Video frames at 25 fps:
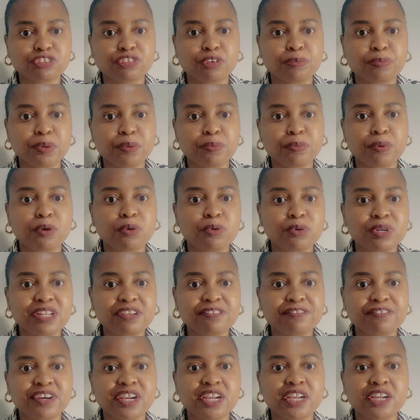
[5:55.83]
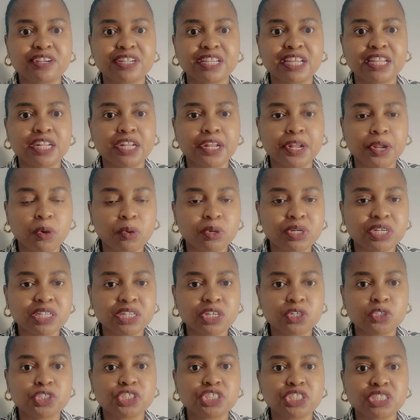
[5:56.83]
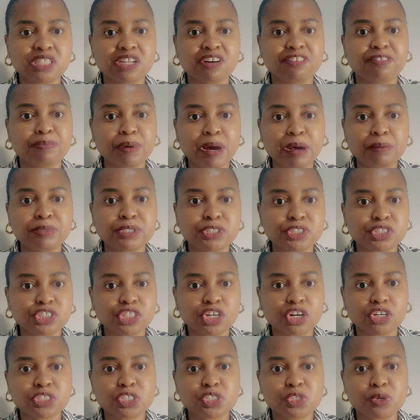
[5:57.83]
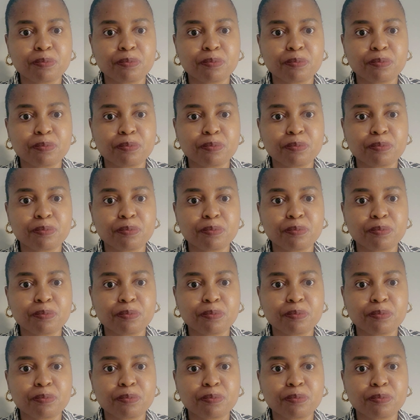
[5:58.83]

For people who live here, they know the notion of public charge.